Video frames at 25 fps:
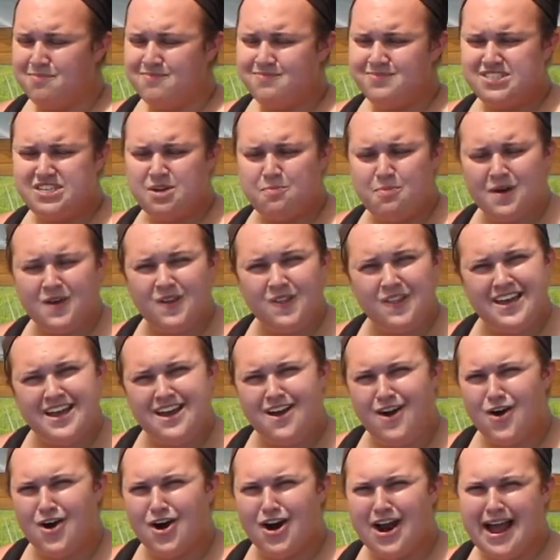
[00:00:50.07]
Typically,
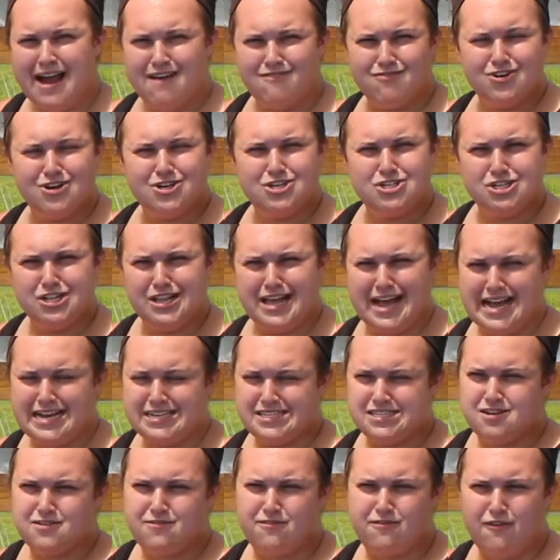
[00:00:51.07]
our average
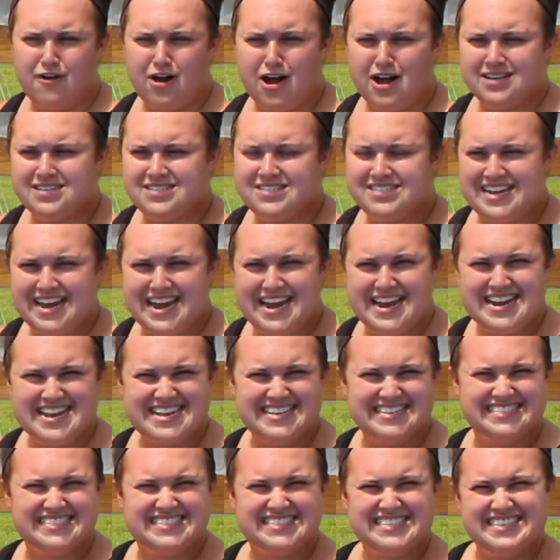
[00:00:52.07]
last frost date
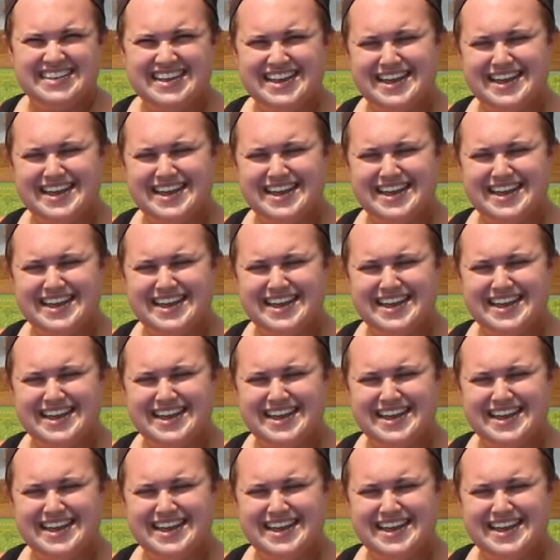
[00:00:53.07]
is